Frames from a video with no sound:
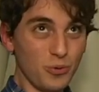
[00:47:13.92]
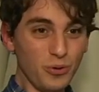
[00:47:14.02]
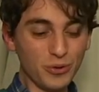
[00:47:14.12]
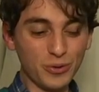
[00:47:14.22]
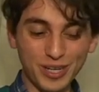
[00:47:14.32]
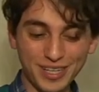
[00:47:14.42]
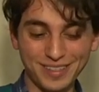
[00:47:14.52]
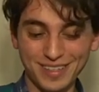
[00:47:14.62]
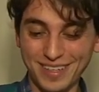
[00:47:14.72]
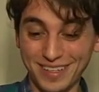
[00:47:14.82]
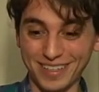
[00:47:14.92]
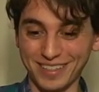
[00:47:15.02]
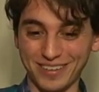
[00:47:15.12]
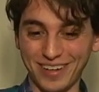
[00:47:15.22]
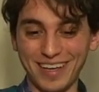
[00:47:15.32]
Woo!
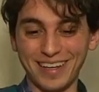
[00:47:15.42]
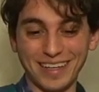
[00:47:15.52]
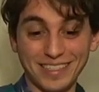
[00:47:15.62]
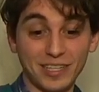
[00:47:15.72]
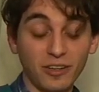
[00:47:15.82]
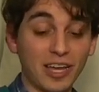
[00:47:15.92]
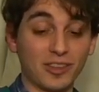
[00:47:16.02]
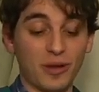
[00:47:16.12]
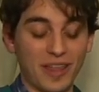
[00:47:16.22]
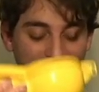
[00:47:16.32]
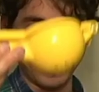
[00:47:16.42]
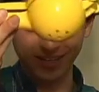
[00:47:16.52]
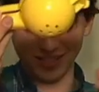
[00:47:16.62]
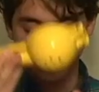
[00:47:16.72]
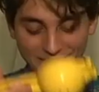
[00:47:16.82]
It's great. I still like the way that
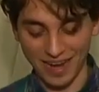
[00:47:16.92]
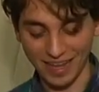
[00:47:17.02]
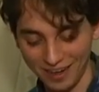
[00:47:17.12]
tastes. I